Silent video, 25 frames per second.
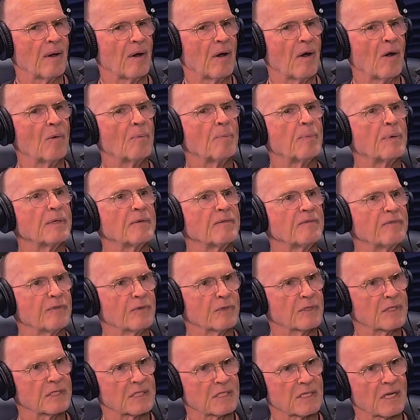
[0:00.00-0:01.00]
open
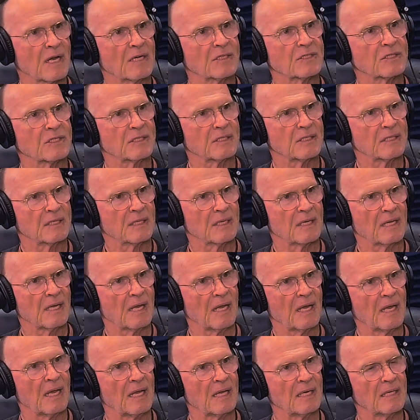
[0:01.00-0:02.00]
for discussion.
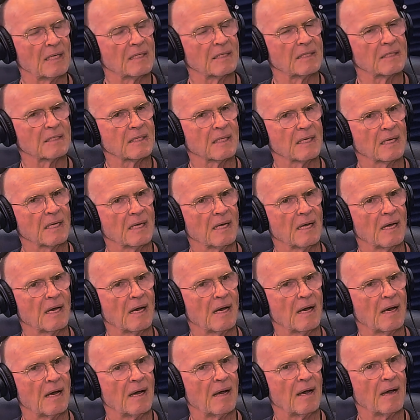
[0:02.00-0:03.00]
And
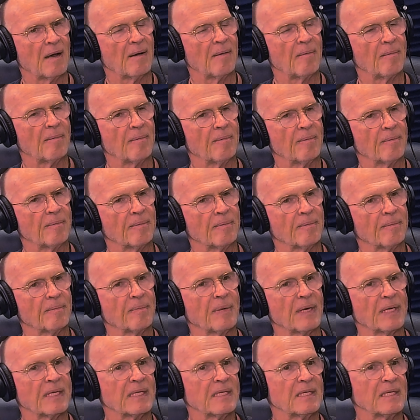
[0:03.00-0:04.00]

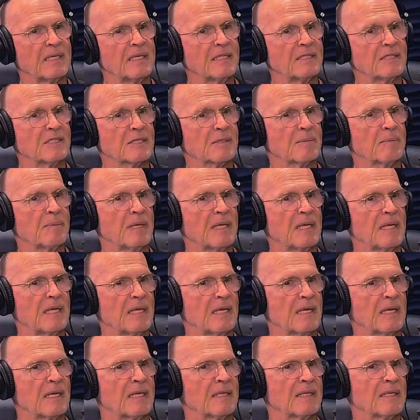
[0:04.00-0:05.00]
but it needs to
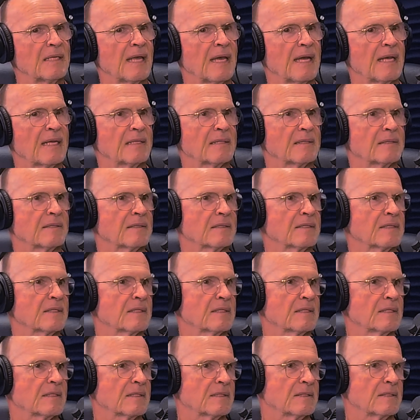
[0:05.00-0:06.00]
be in that
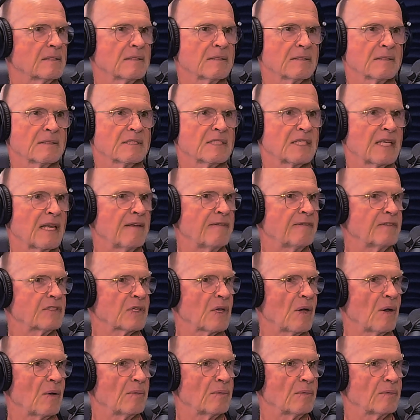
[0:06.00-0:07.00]
safe
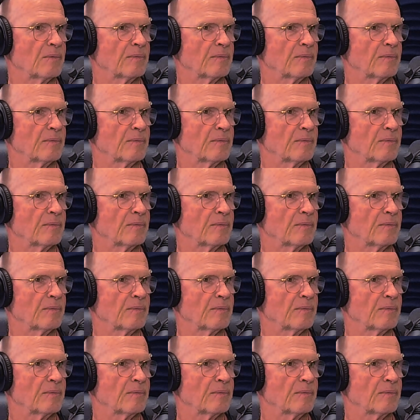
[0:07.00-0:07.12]
zone.